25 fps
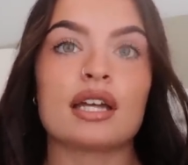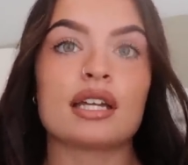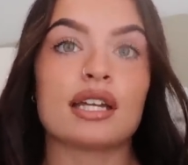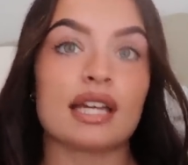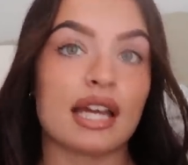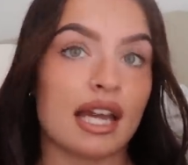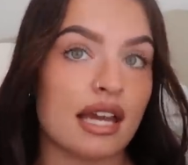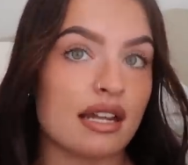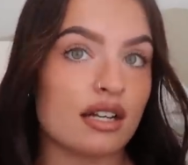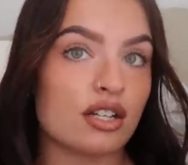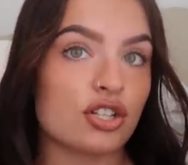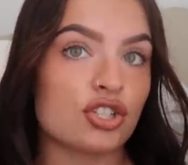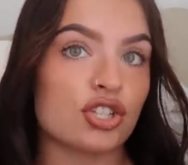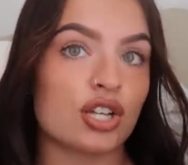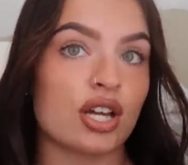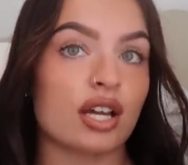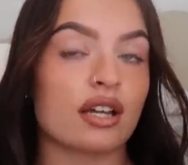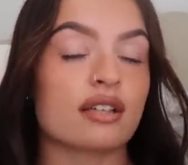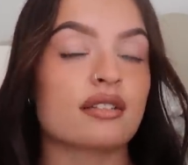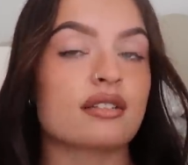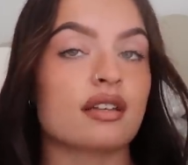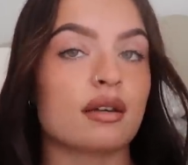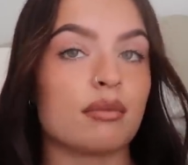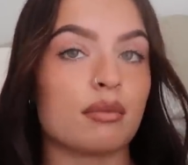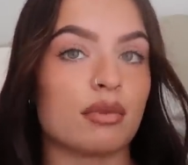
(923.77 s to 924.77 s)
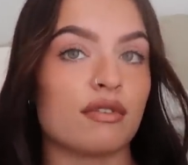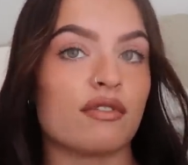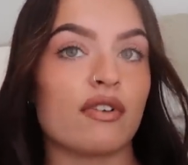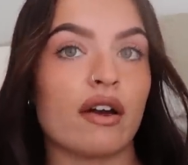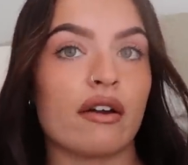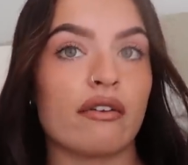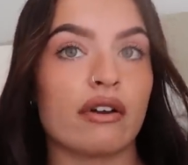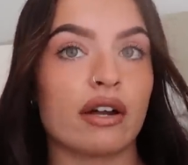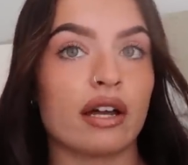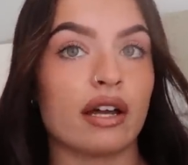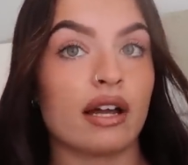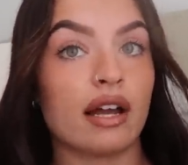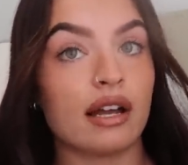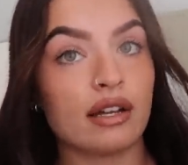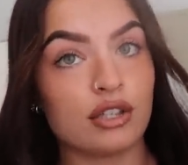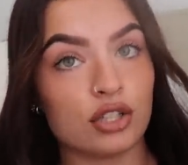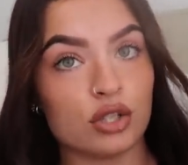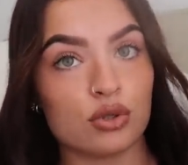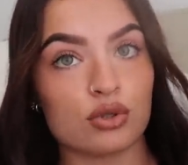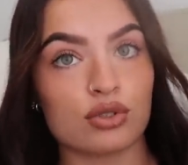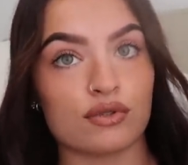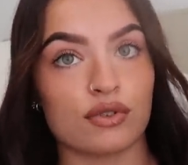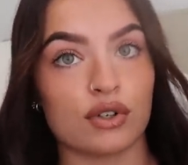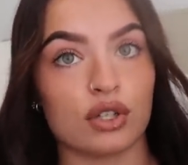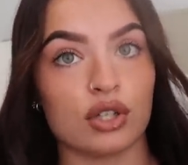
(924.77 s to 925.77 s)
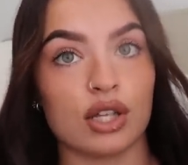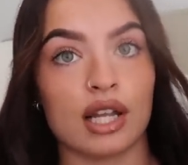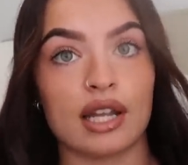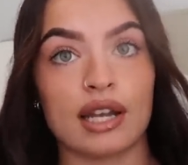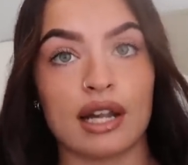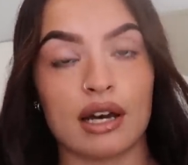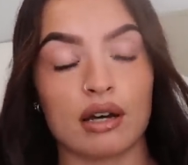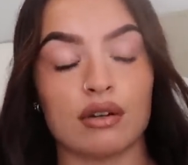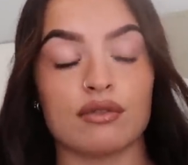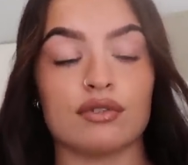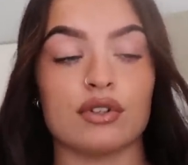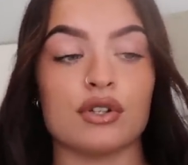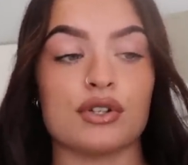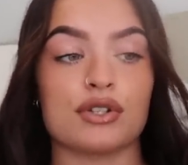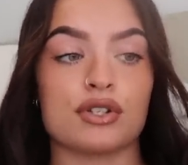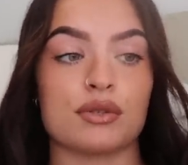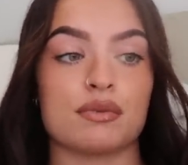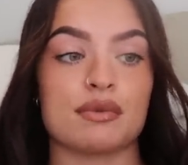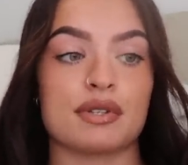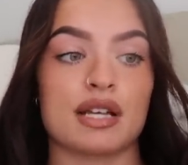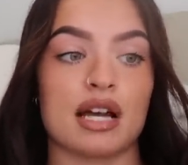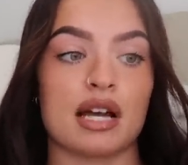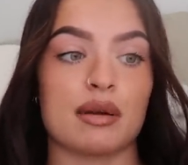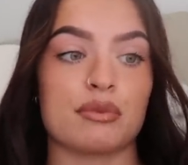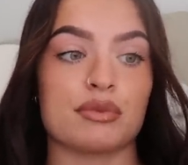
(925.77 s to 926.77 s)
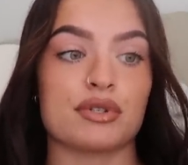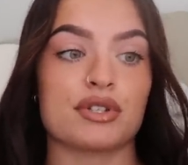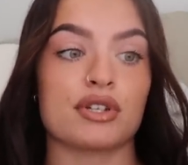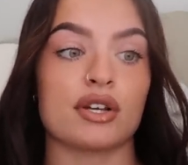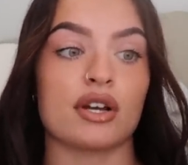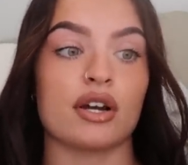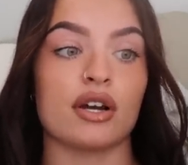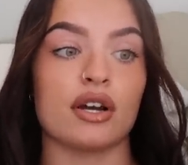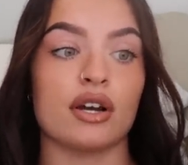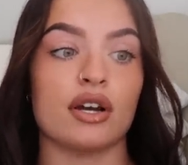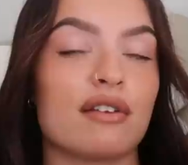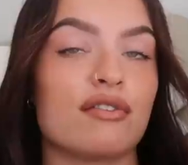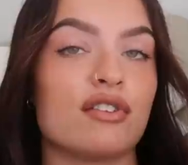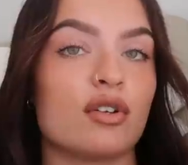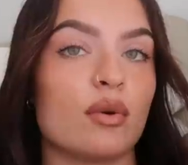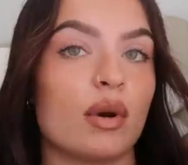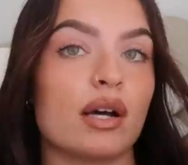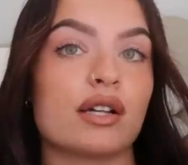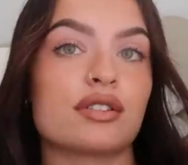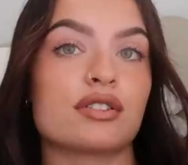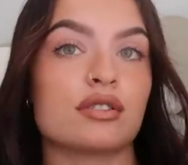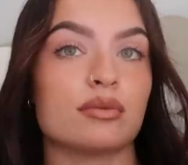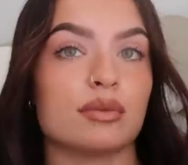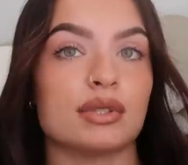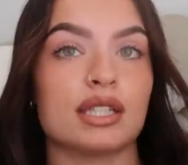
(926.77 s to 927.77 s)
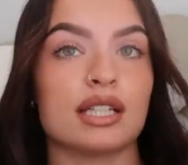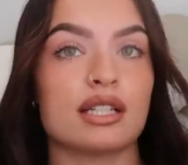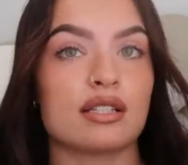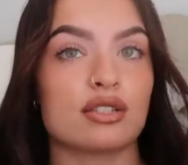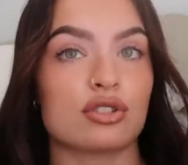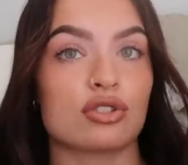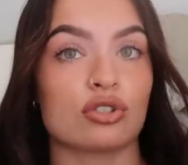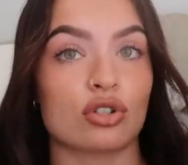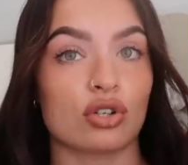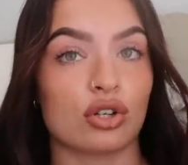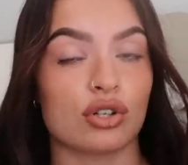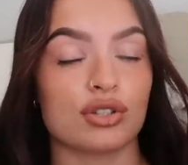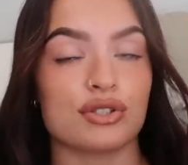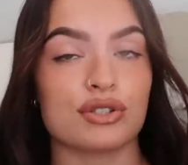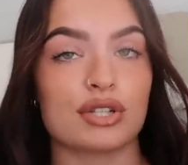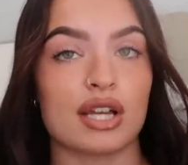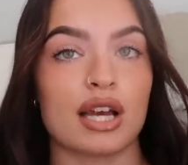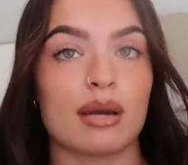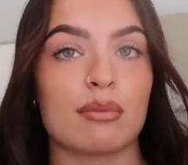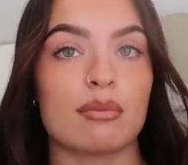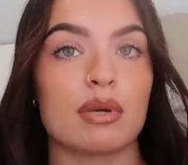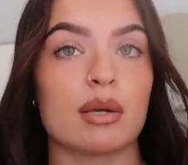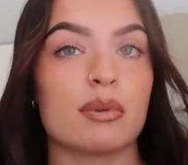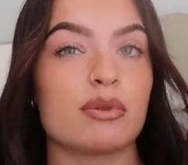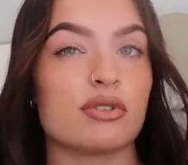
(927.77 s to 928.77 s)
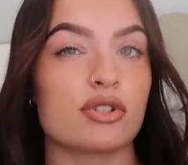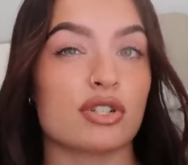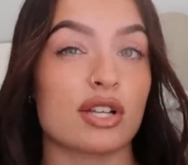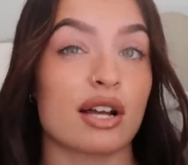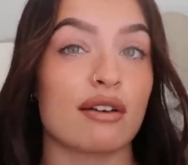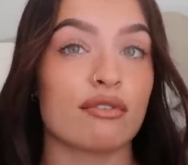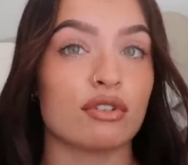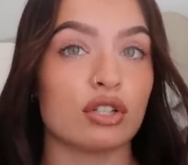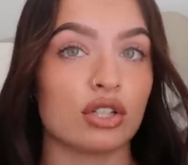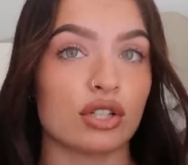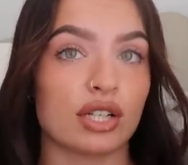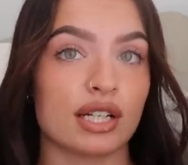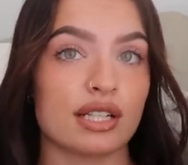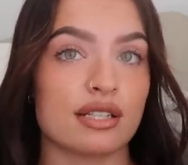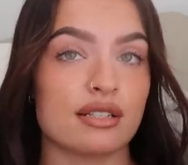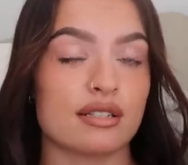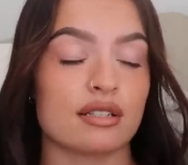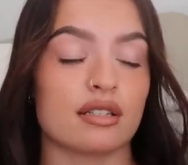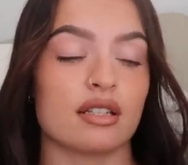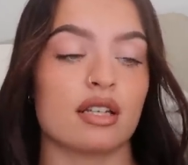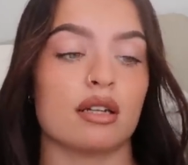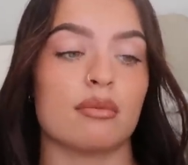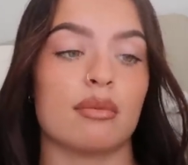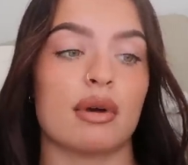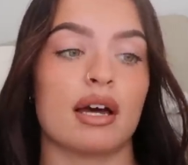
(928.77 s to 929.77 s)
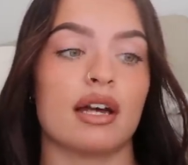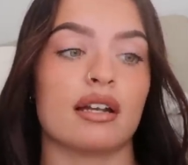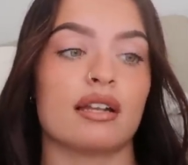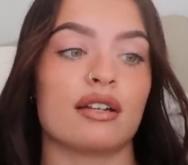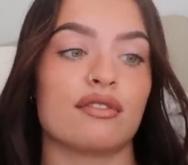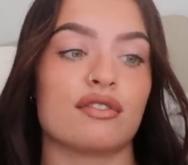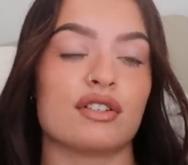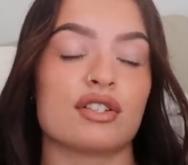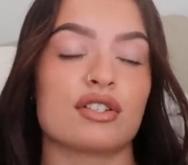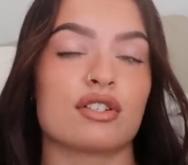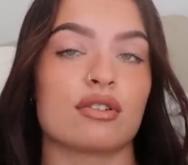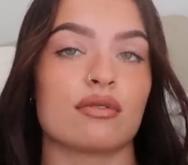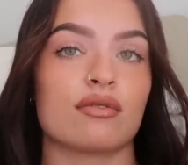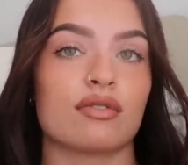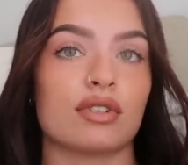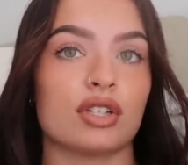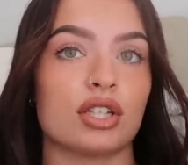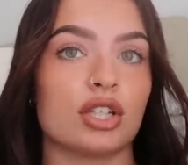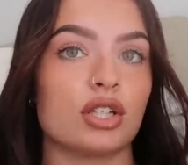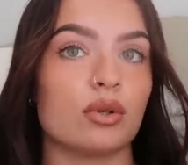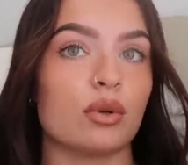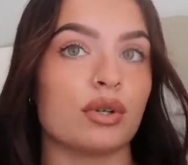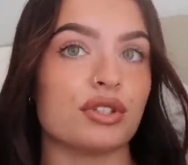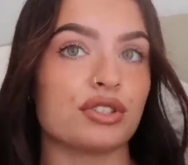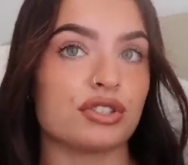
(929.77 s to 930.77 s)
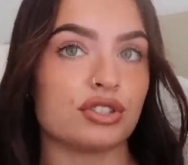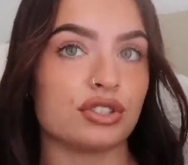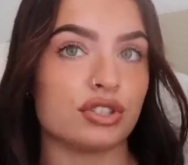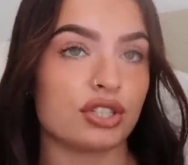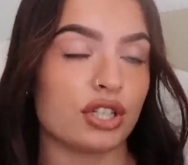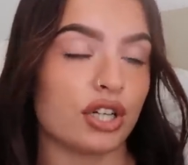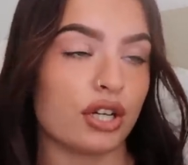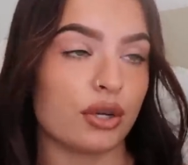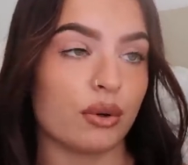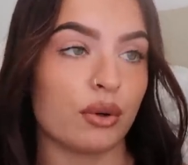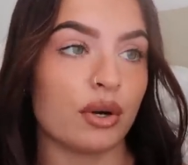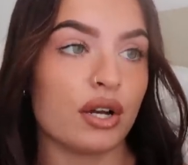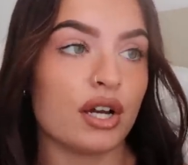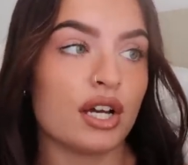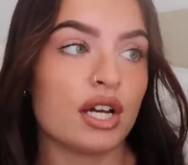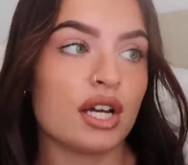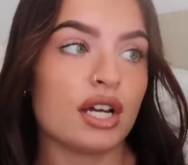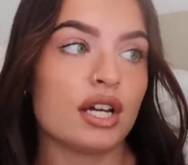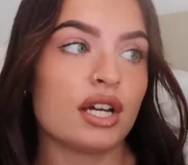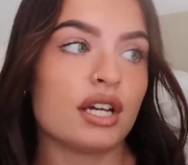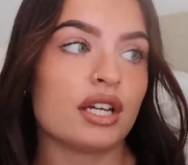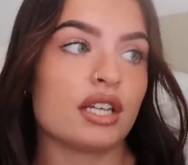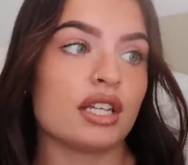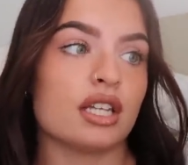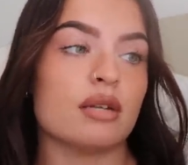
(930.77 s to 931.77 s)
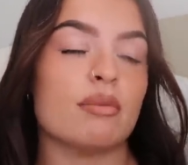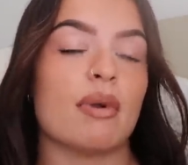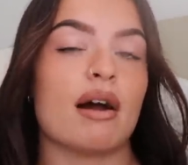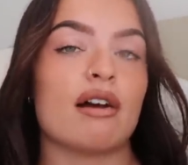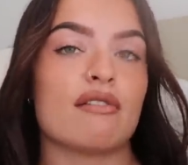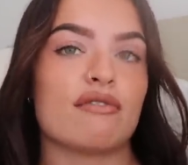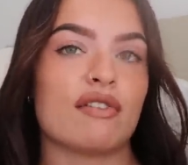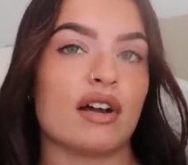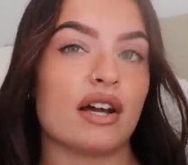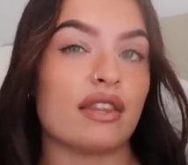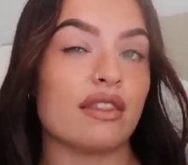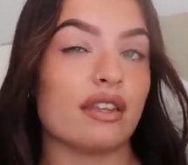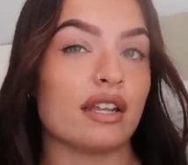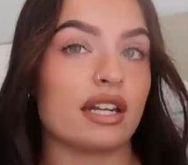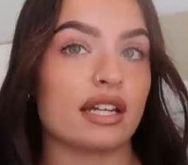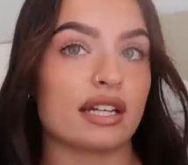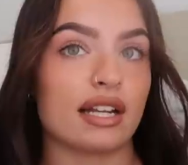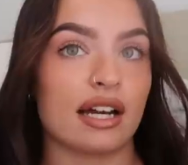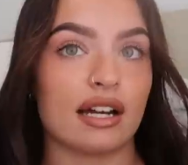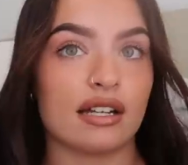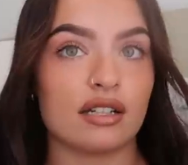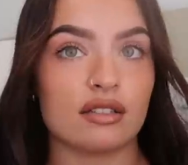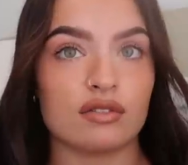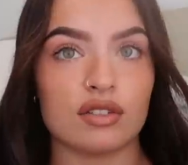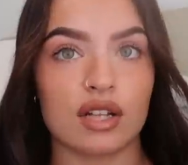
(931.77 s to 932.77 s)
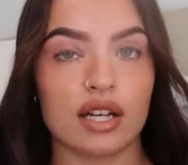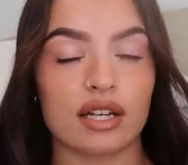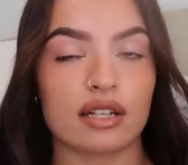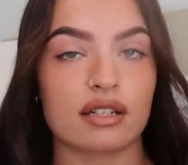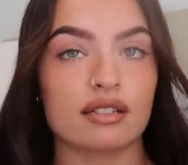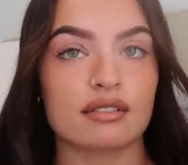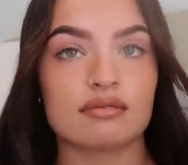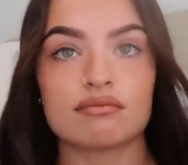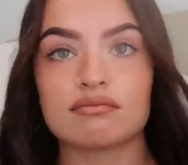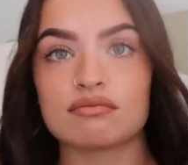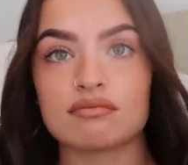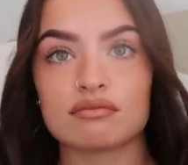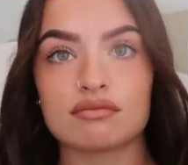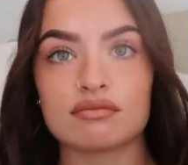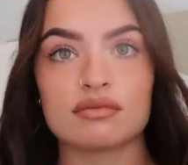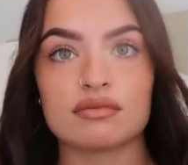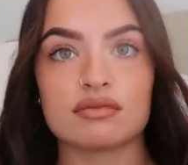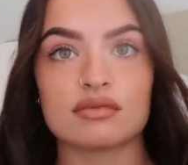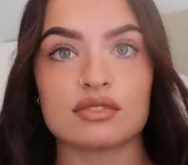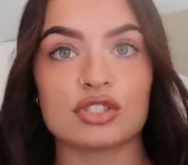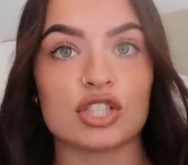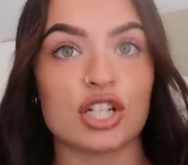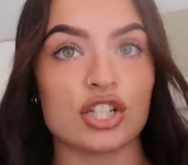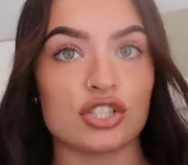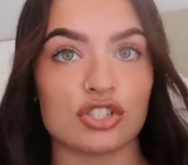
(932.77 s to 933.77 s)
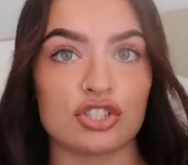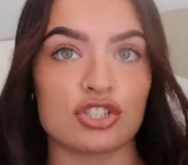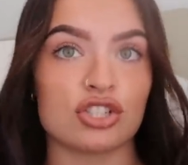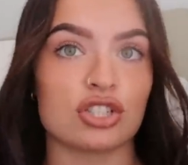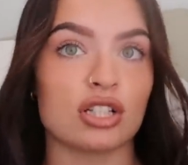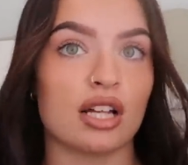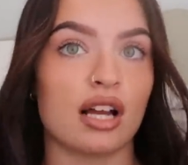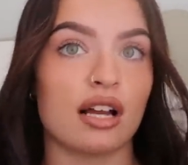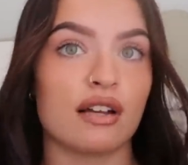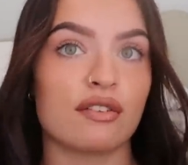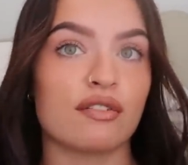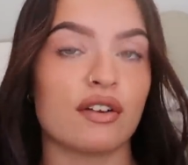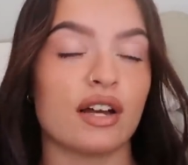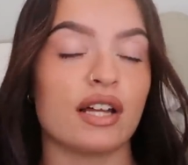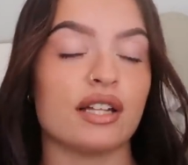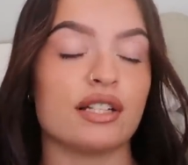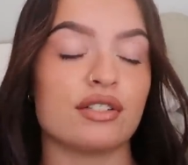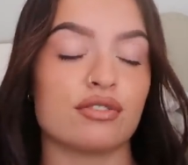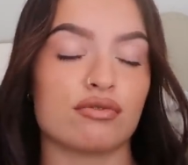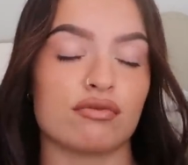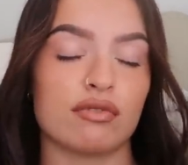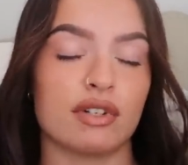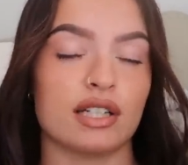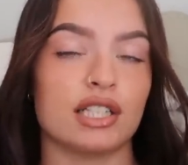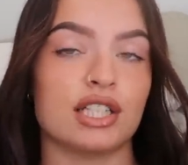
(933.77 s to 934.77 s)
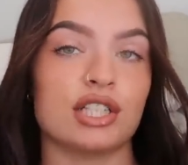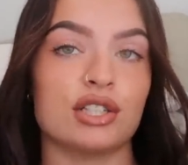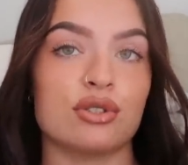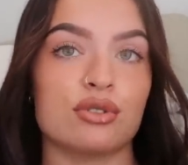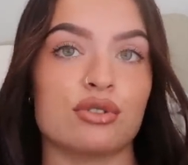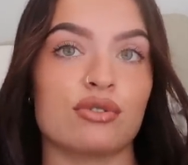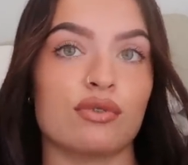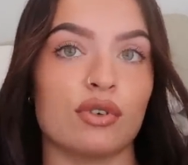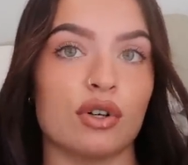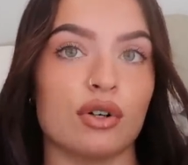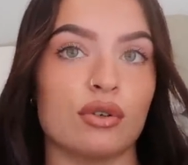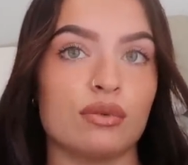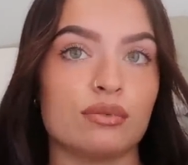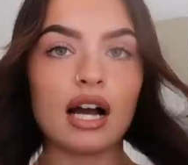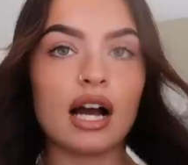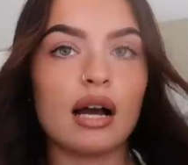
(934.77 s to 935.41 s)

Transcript: Gainer shakes can be very useful and helpful sometimes. So if you are someone that is stuck on time, maybe just have a look into them. And if it's something that you want to do, you might find that it kind of like changes your life and is really useful.